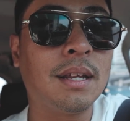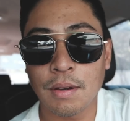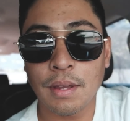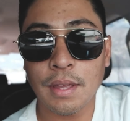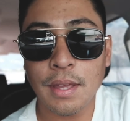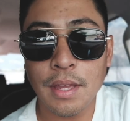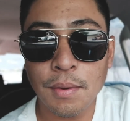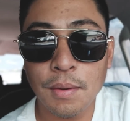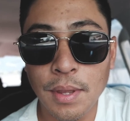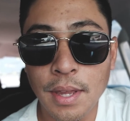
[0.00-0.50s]

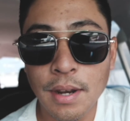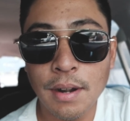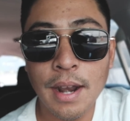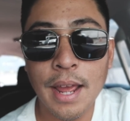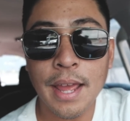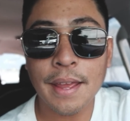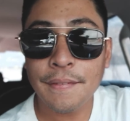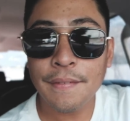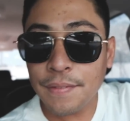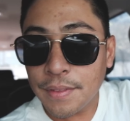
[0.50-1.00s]
Okay, we
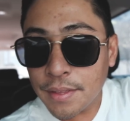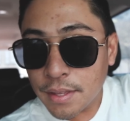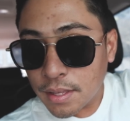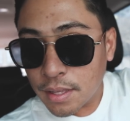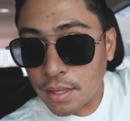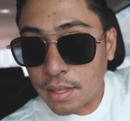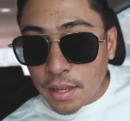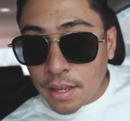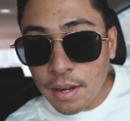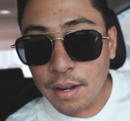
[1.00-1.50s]
arrived
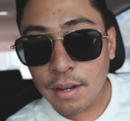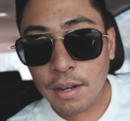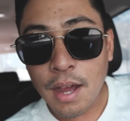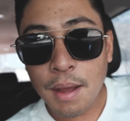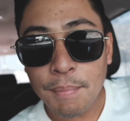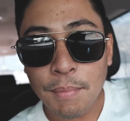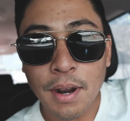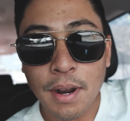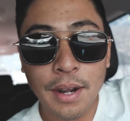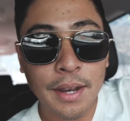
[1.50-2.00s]
here in
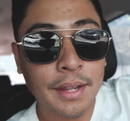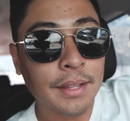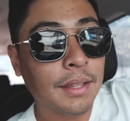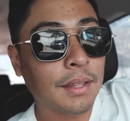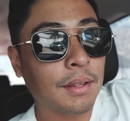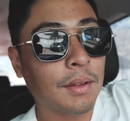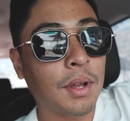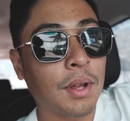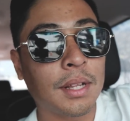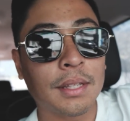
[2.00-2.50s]
Cop Garden.
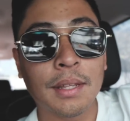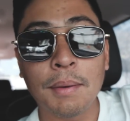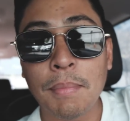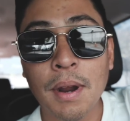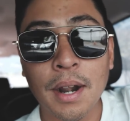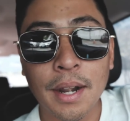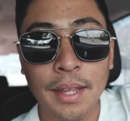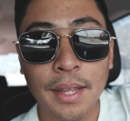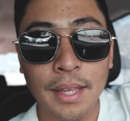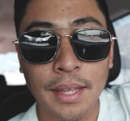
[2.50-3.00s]
Well, the
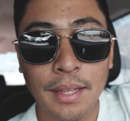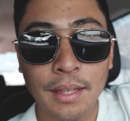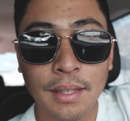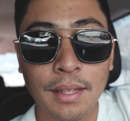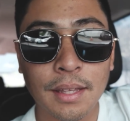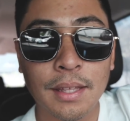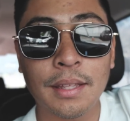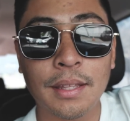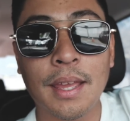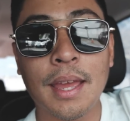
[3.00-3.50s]
parking
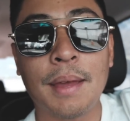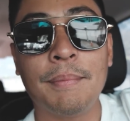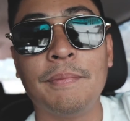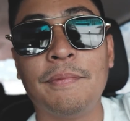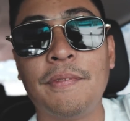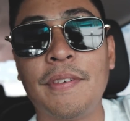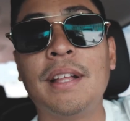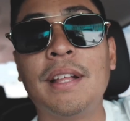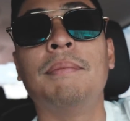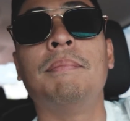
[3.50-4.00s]
in
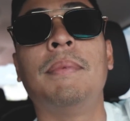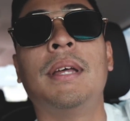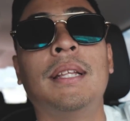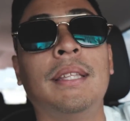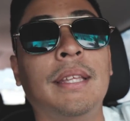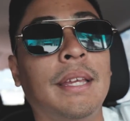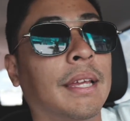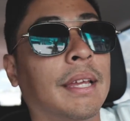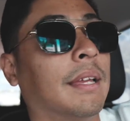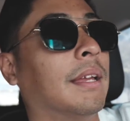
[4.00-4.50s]
Camphill
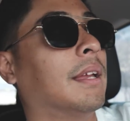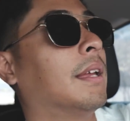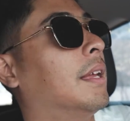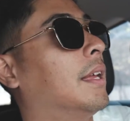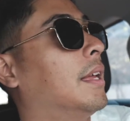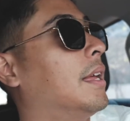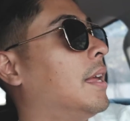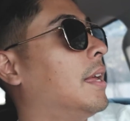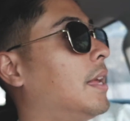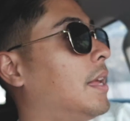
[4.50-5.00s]
building
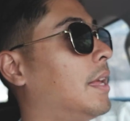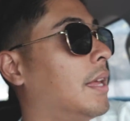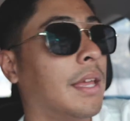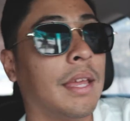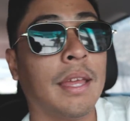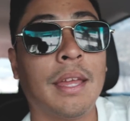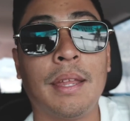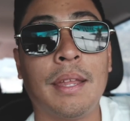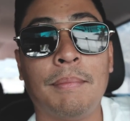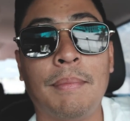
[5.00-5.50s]

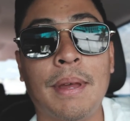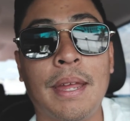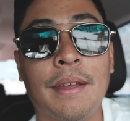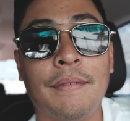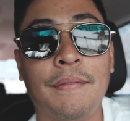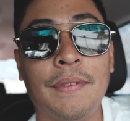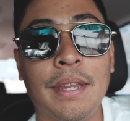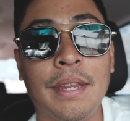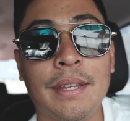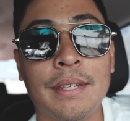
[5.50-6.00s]
in
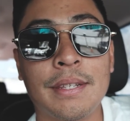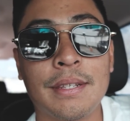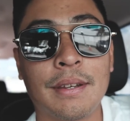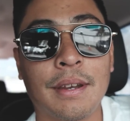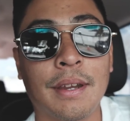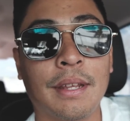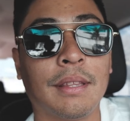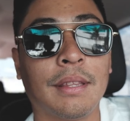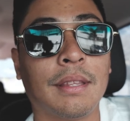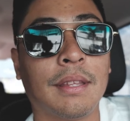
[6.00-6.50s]
Benavides
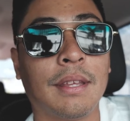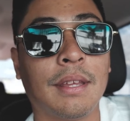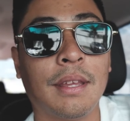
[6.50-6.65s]
Street.